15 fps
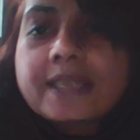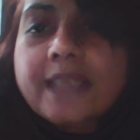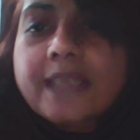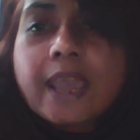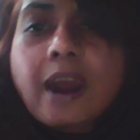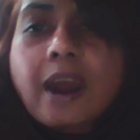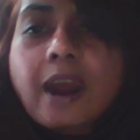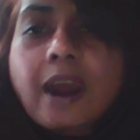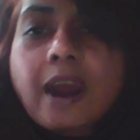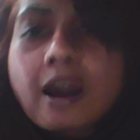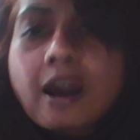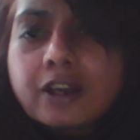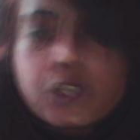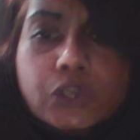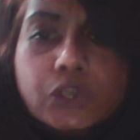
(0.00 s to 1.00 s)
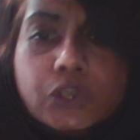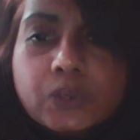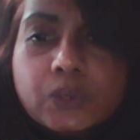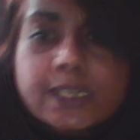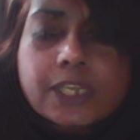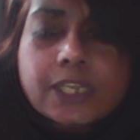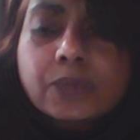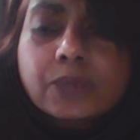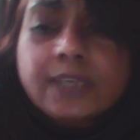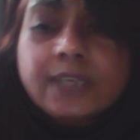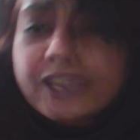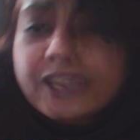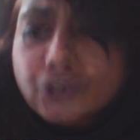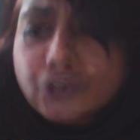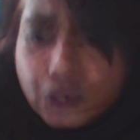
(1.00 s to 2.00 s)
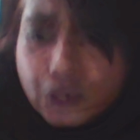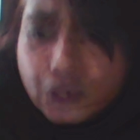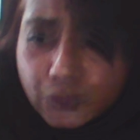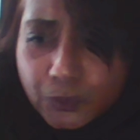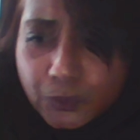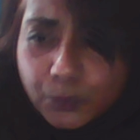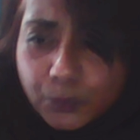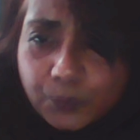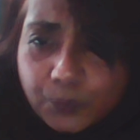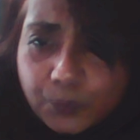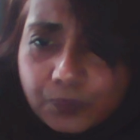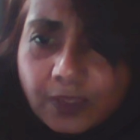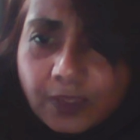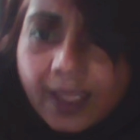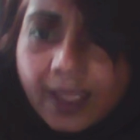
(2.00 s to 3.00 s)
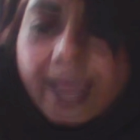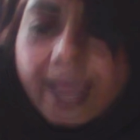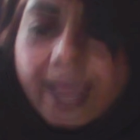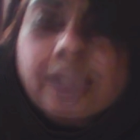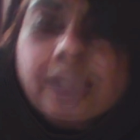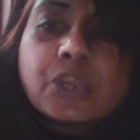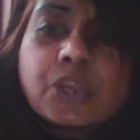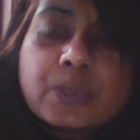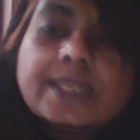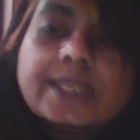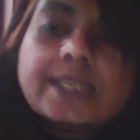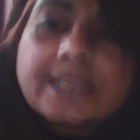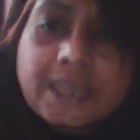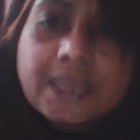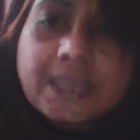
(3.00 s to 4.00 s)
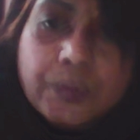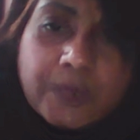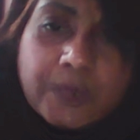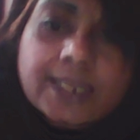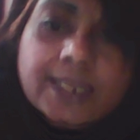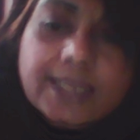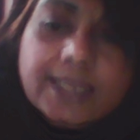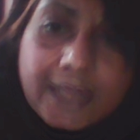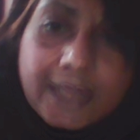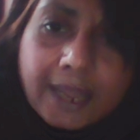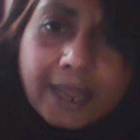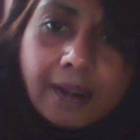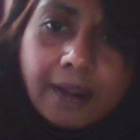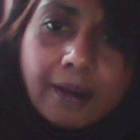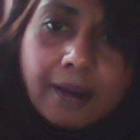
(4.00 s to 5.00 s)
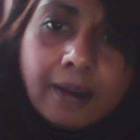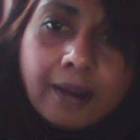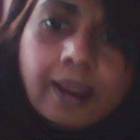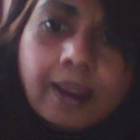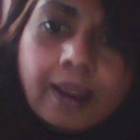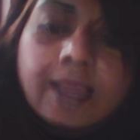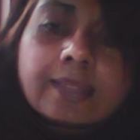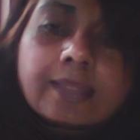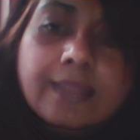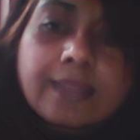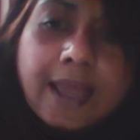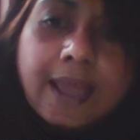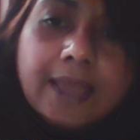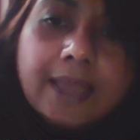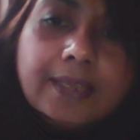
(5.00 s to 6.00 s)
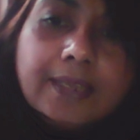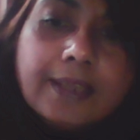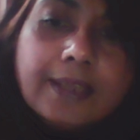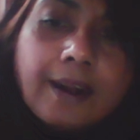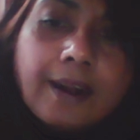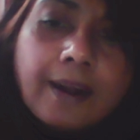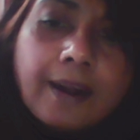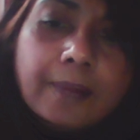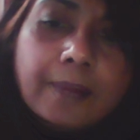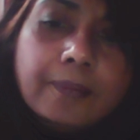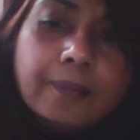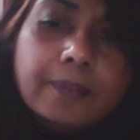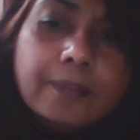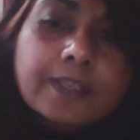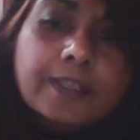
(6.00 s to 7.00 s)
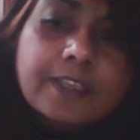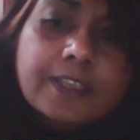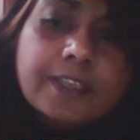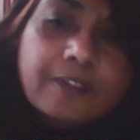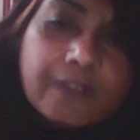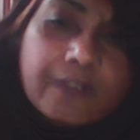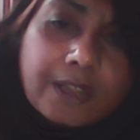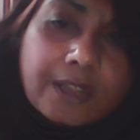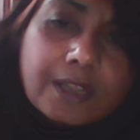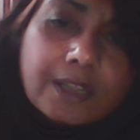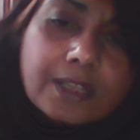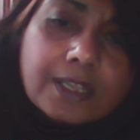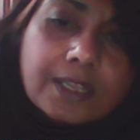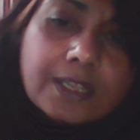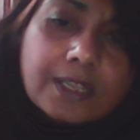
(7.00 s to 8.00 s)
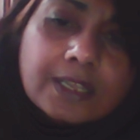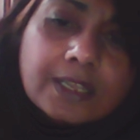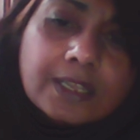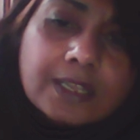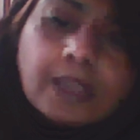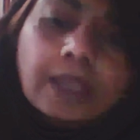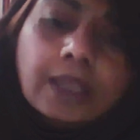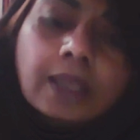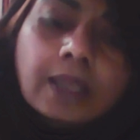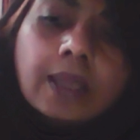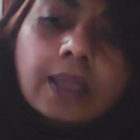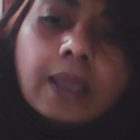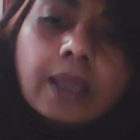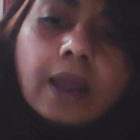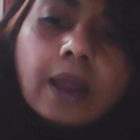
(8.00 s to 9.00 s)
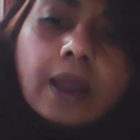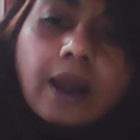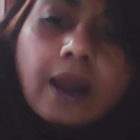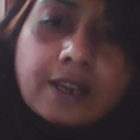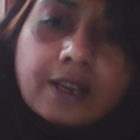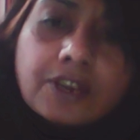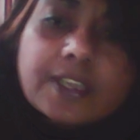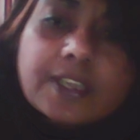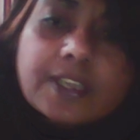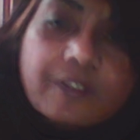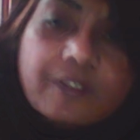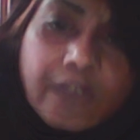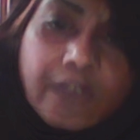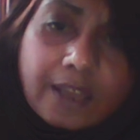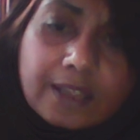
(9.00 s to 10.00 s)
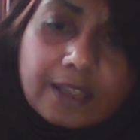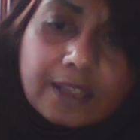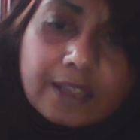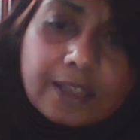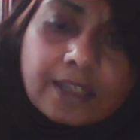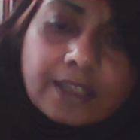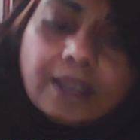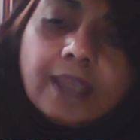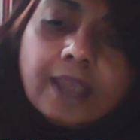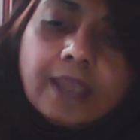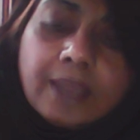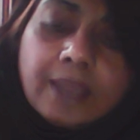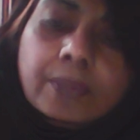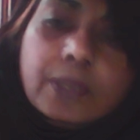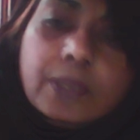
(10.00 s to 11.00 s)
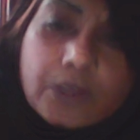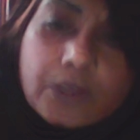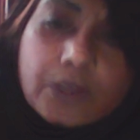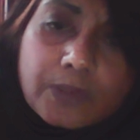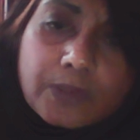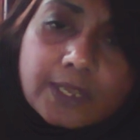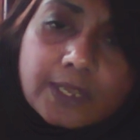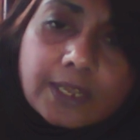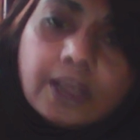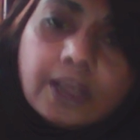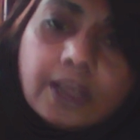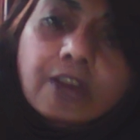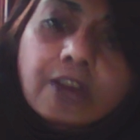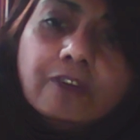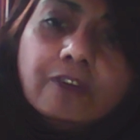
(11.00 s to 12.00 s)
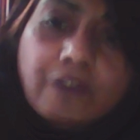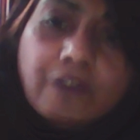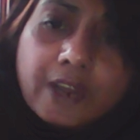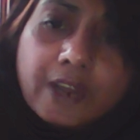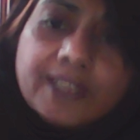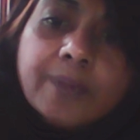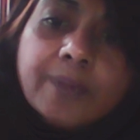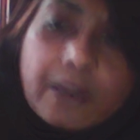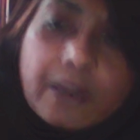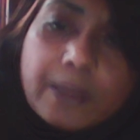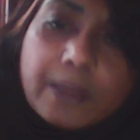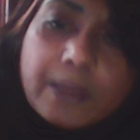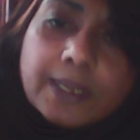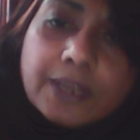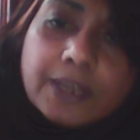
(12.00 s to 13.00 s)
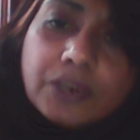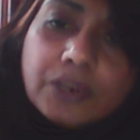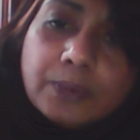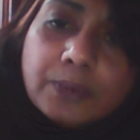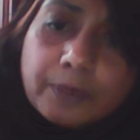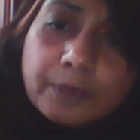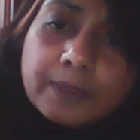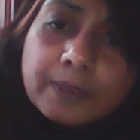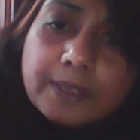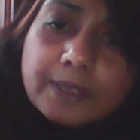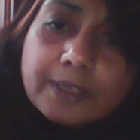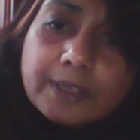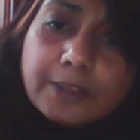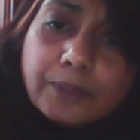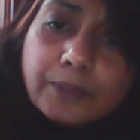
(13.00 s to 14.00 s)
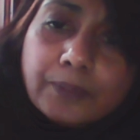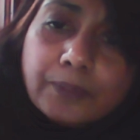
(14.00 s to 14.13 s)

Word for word: AR22-2, and you will see written there that um, civilians under surveillance can be used for experimentation purposes.